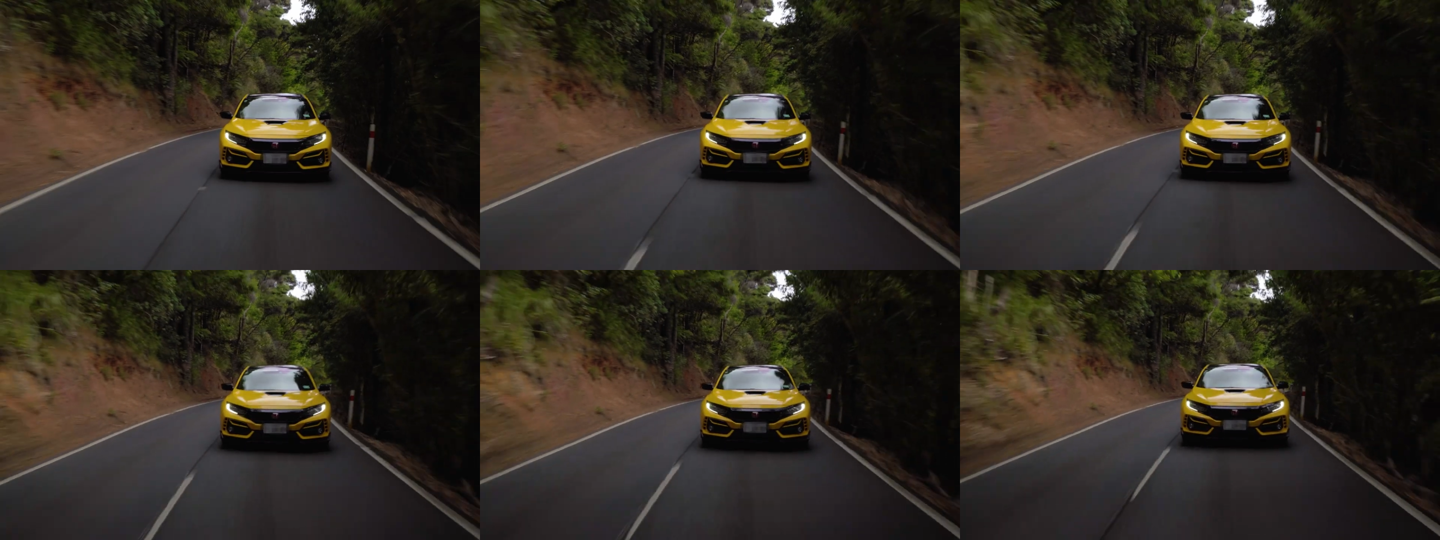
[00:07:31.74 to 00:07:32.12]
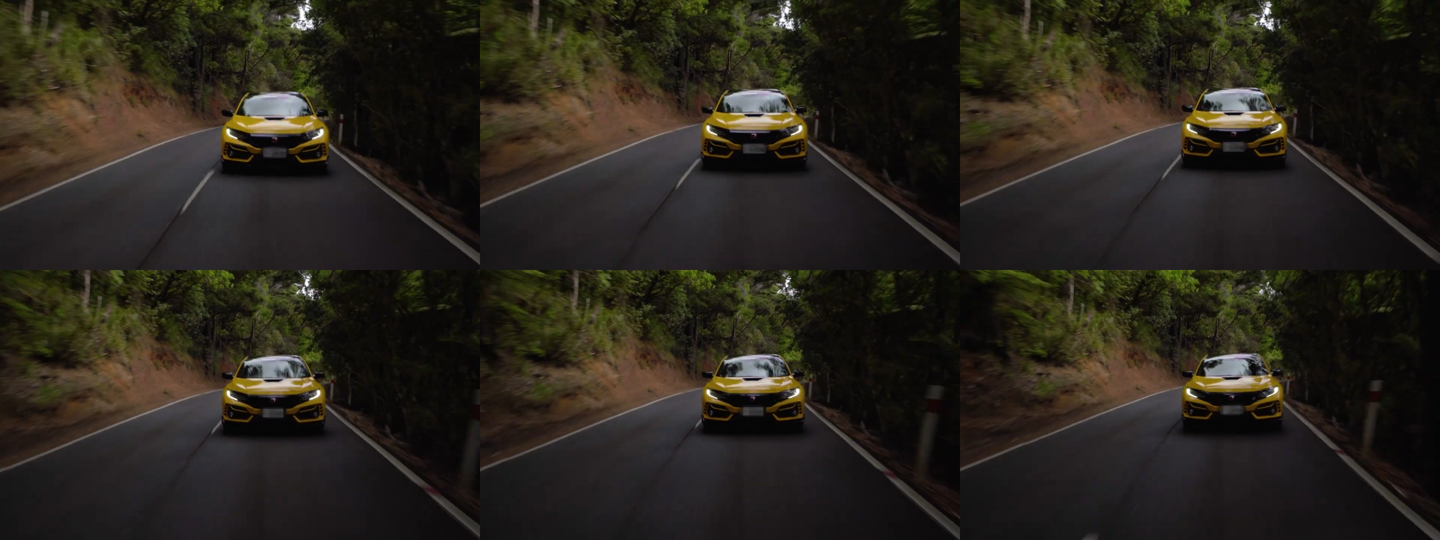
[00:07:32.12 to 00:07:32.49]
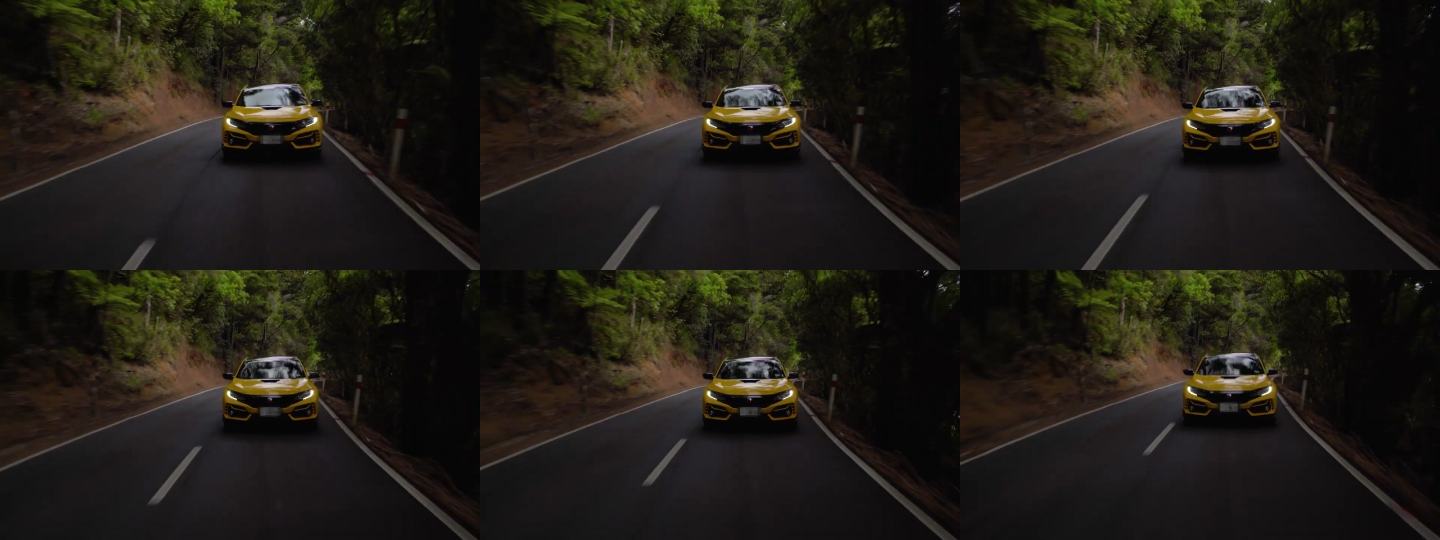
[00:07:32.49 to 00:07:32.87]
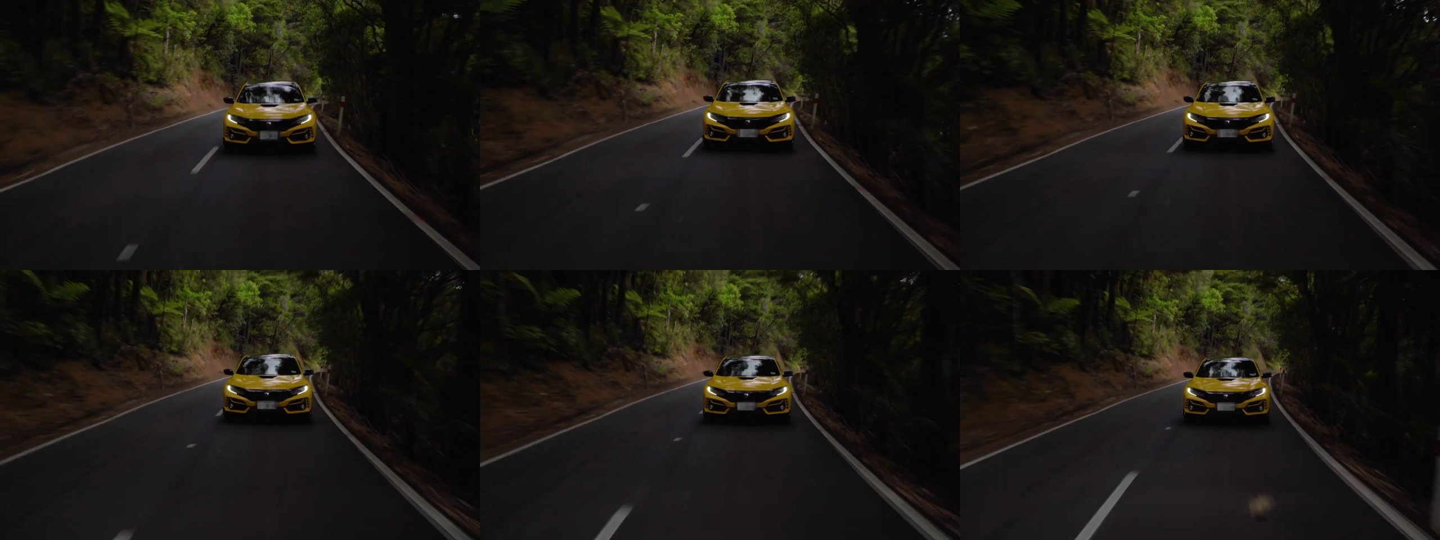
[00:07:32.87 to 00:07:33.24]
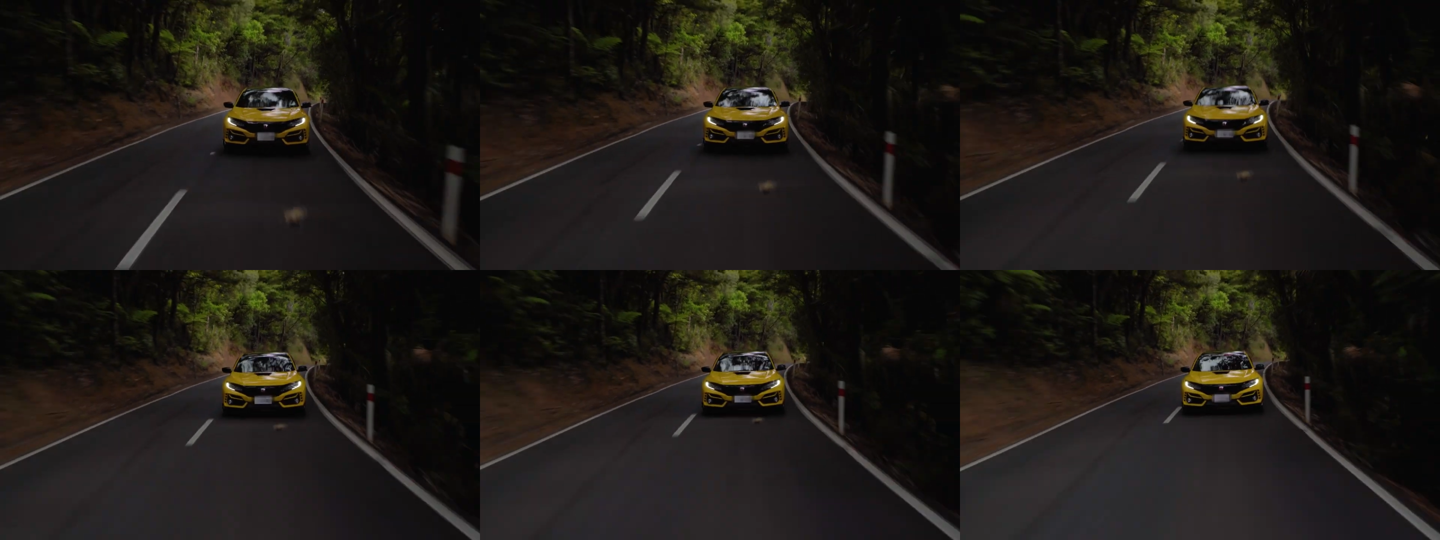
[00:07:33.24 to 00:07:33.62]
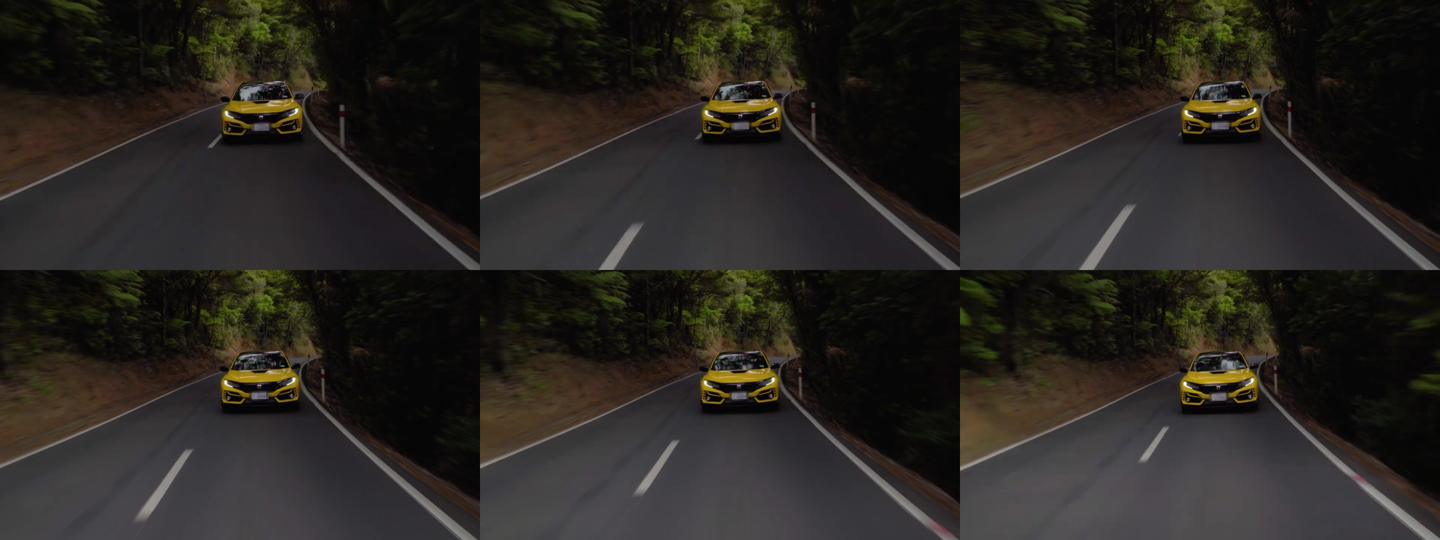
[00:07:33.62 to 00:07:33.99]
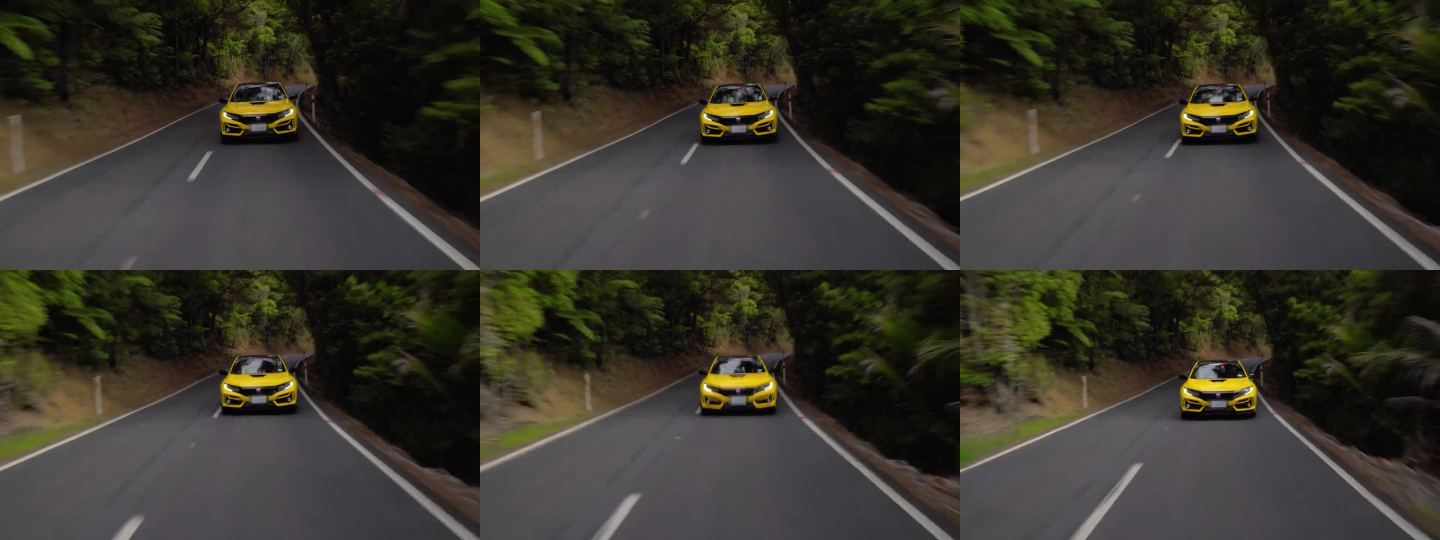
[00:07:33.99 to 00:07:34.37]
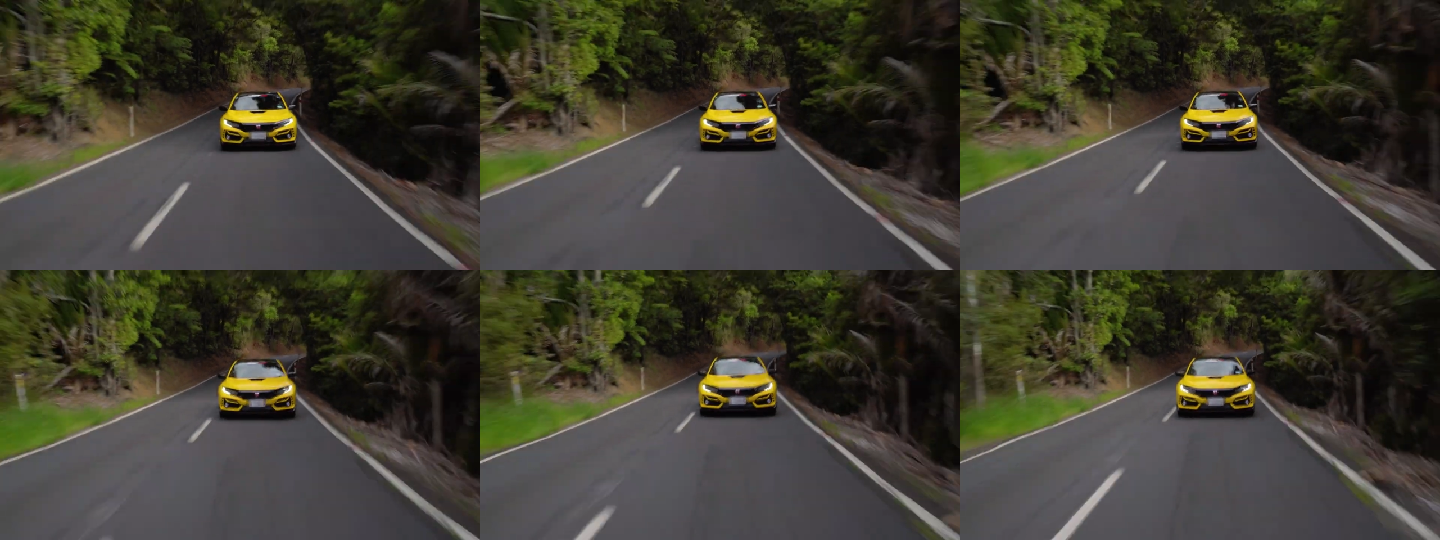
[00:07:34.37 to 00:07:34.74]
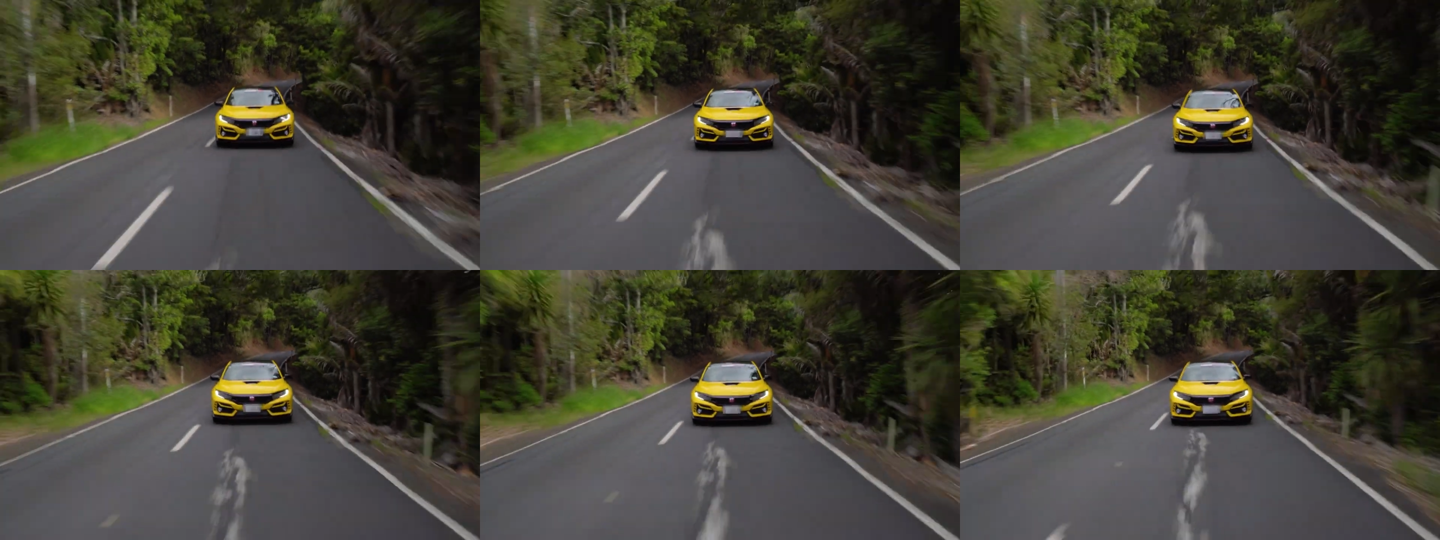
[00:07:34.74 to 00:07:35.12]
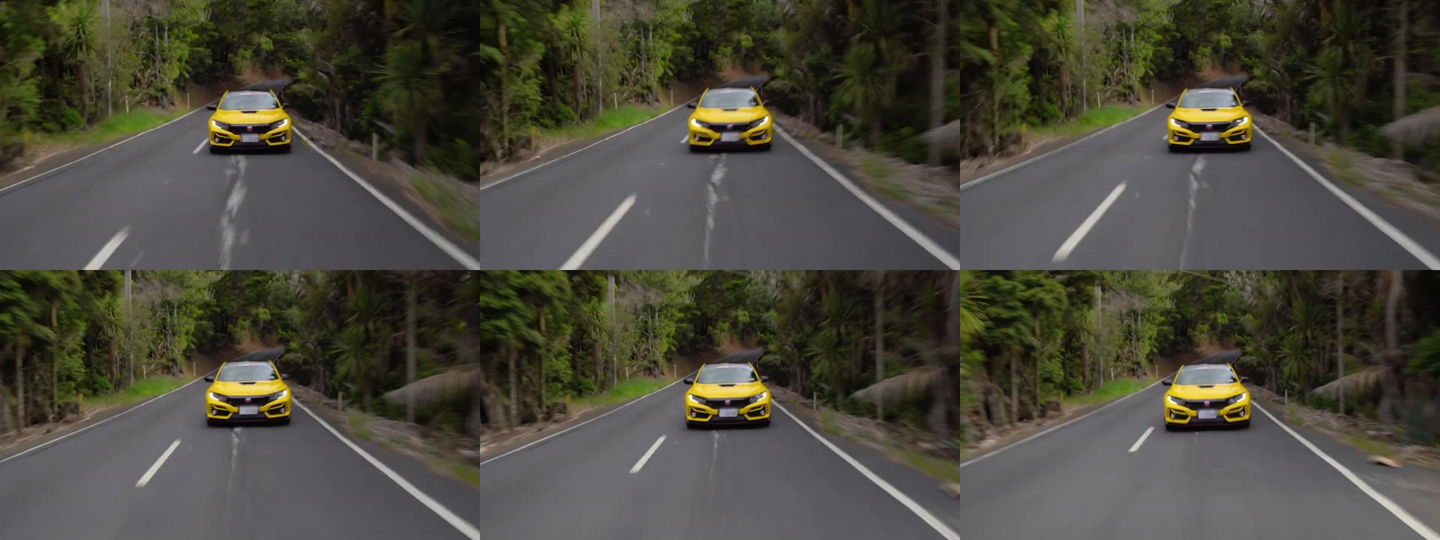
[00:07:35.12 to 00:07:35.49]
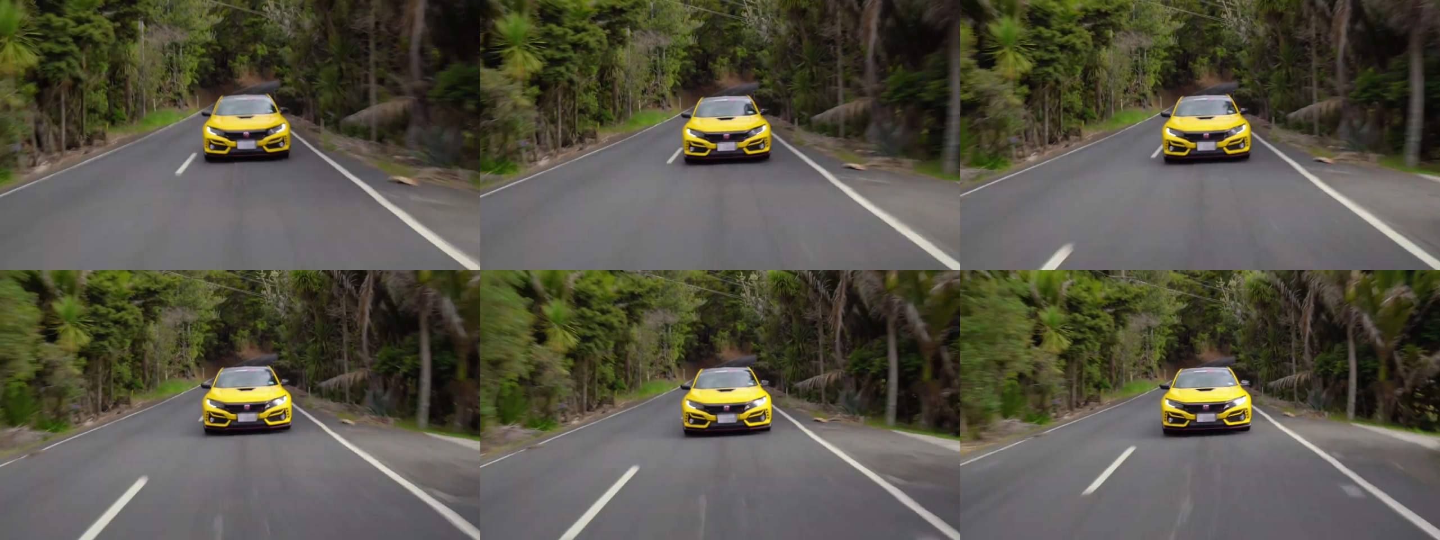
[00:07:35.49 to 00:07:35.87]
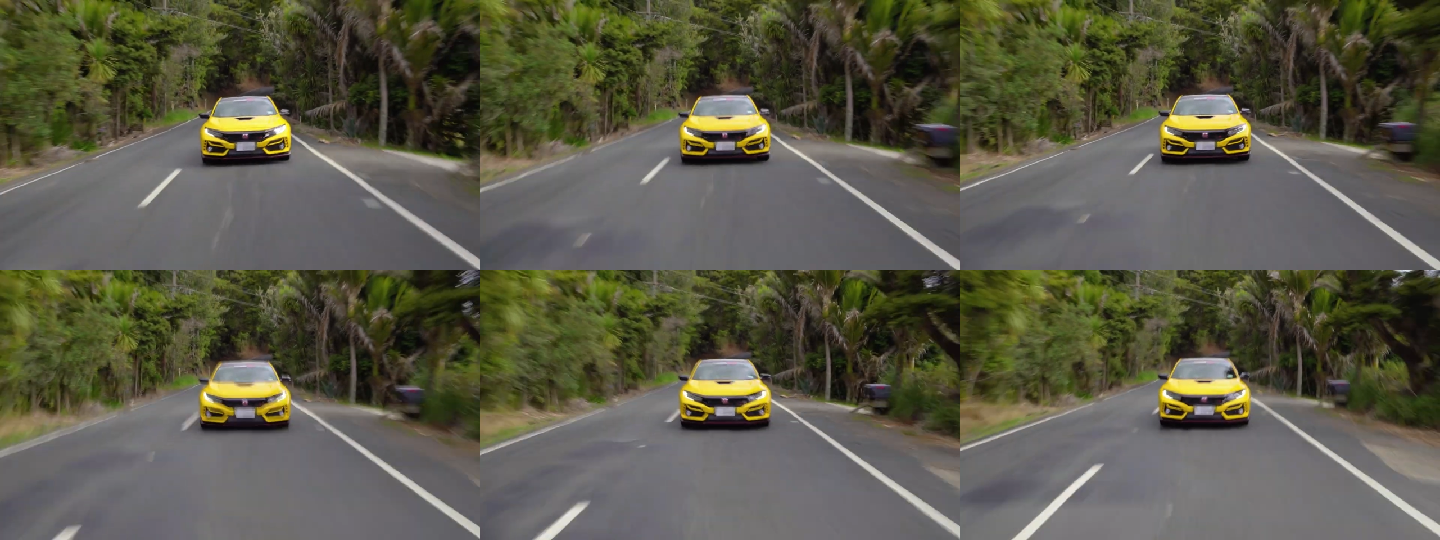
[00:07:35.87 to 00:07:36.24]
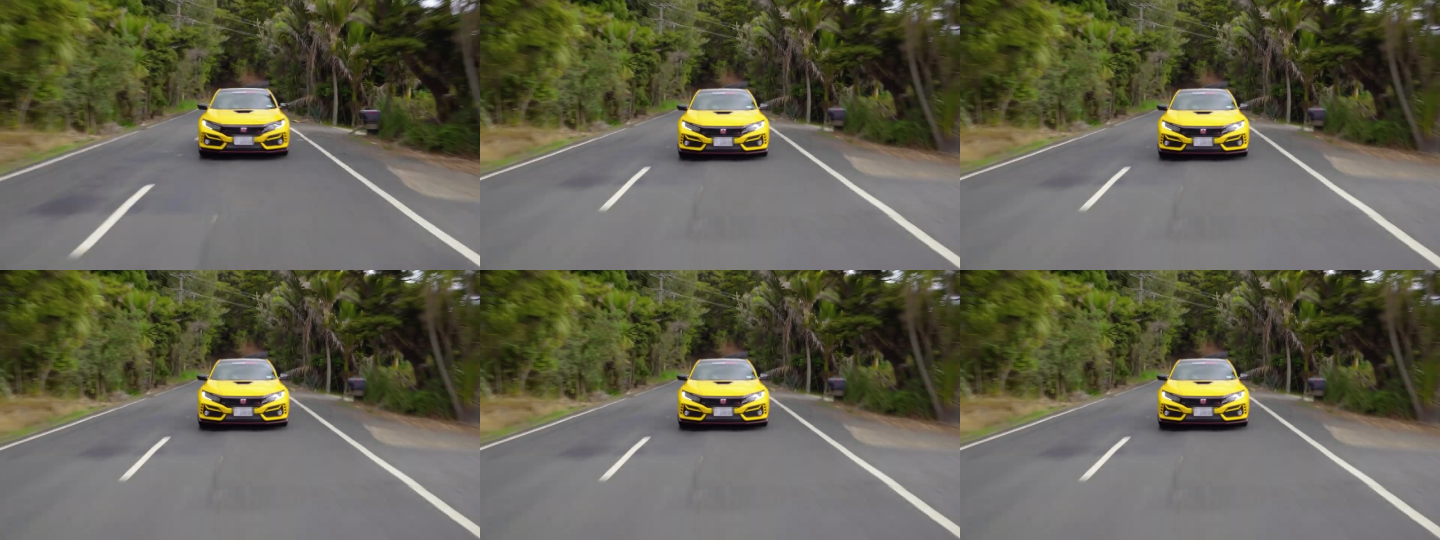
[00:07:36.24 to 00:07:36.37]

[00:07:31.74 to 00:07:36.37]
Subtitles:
Nobody's mouth can be seen.